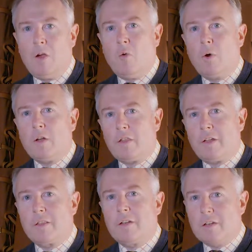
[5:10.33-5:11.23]
One
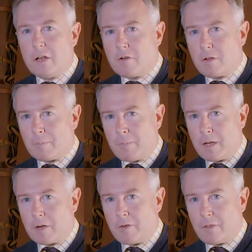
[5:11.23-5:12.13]
thing that no gun
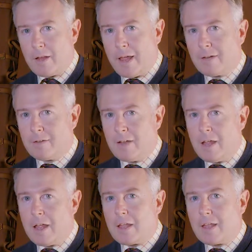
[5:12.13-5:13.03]
maker in the land
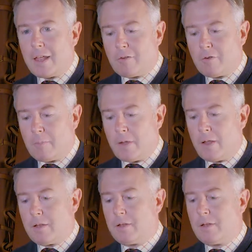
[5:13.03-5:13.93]
can
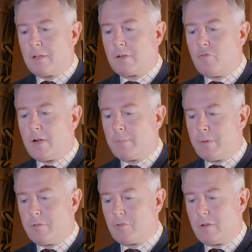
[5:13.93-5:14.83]
repair is a ring
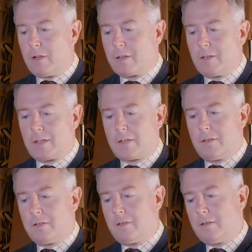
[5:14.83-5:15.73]
bulge like this.
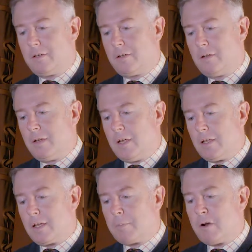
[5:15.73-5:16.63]

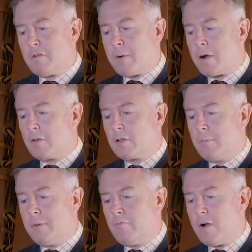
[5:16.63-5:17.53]
This pair of barrels
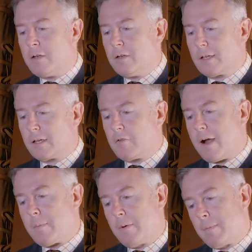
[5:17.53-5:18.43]
have been rendered
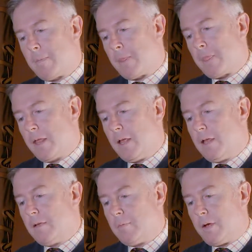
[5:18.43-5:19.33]
scrap
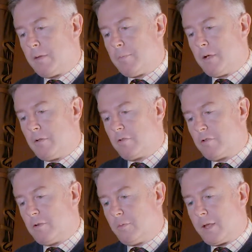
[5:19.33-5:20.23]
by the
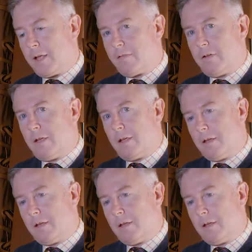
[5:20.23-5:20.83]
bulge that we have here.